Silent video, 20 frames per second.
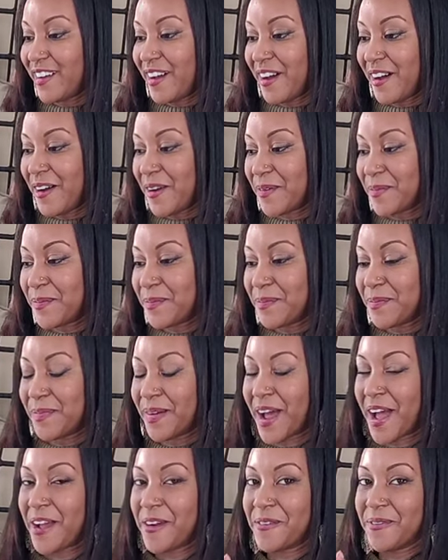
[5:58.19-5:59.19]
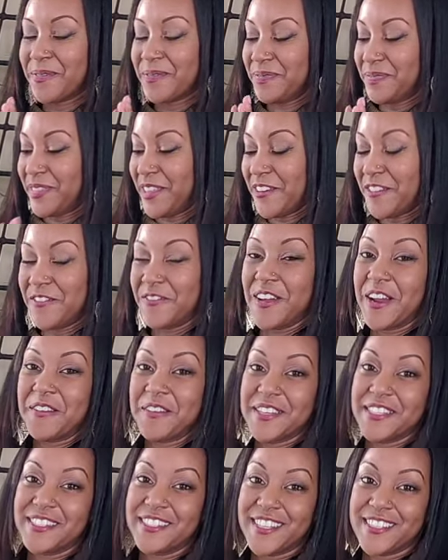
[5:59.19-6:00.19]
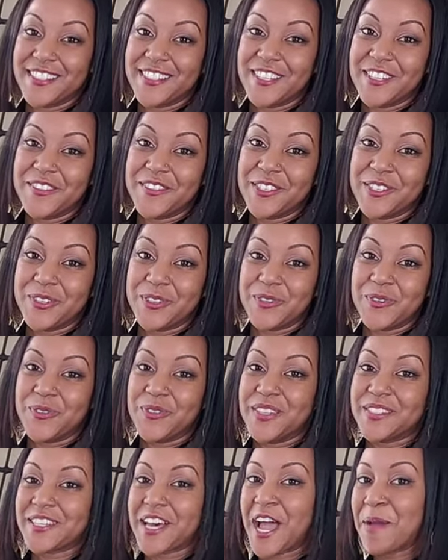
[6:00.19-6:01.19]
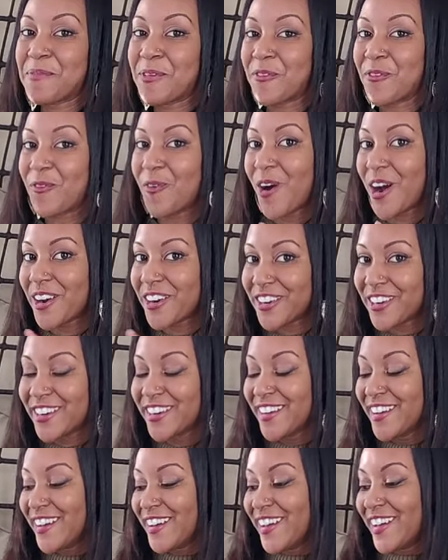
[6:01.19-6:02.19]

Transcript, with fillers: Um, I, they're very sensitive to the type of water